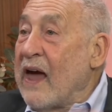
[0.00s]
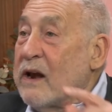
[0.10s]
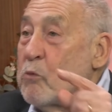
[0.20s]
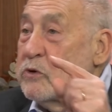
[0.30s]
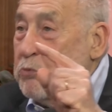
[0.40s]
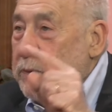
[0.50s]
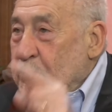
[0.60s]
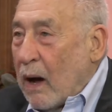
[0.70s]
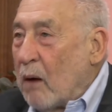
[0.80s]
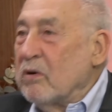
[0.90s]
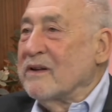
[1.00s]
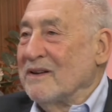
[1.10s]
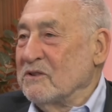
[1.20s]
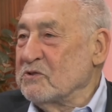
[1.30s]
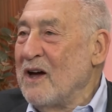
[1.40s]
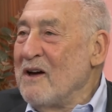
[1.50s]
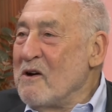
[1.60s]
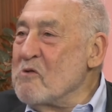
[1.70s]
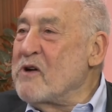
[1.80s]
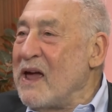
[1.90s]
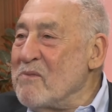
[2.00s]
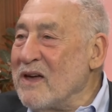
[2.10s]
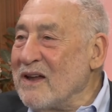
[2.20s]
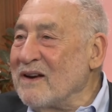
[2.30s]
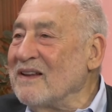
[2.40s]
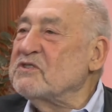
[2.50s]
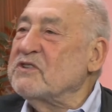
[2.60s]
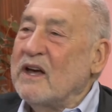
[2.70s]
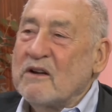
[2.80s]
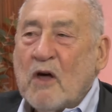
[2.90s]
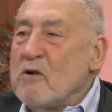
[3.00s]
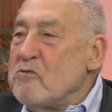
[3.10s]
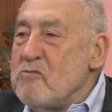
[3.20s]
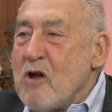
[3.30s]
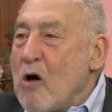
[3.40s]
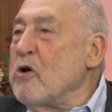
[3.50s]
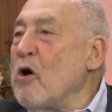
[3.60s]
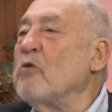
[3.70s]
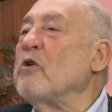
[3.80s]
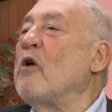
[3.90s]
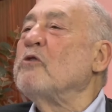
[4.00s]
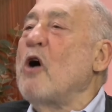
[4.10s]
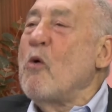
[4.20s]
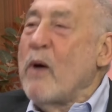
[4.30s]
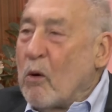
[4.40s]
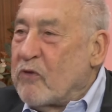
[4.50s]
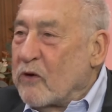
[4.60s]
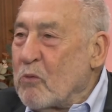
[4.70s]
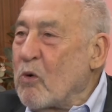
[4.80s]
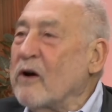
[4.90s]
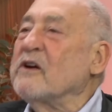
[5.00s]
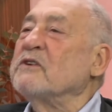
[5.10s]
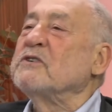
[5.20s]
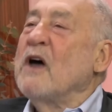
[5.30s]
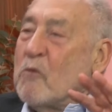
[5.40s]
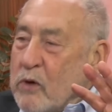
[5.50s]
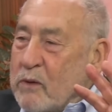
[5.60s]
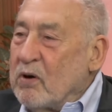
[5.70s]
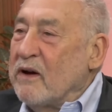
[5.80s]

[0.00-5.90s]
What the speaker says: And it was the Republicans who came in and said, no help for the workers. We